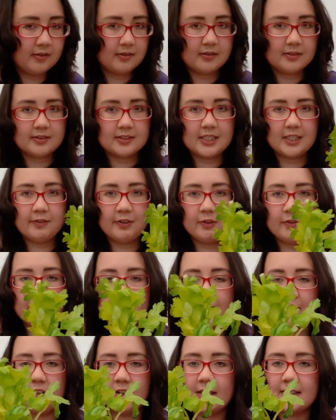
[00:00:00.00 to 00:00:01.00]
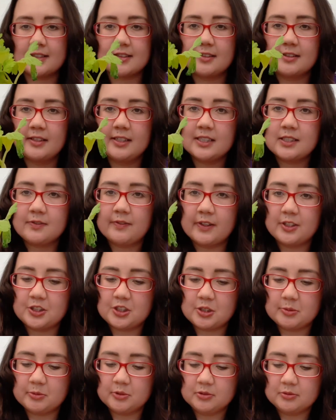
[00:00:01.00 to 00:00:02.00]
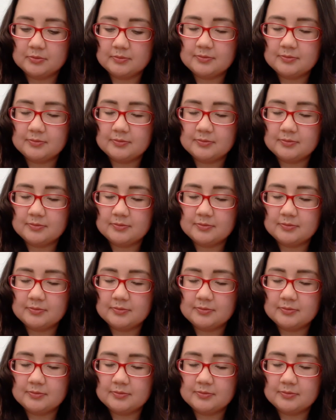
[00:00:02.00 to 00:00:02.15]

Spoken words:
See if you recognize this vegetable.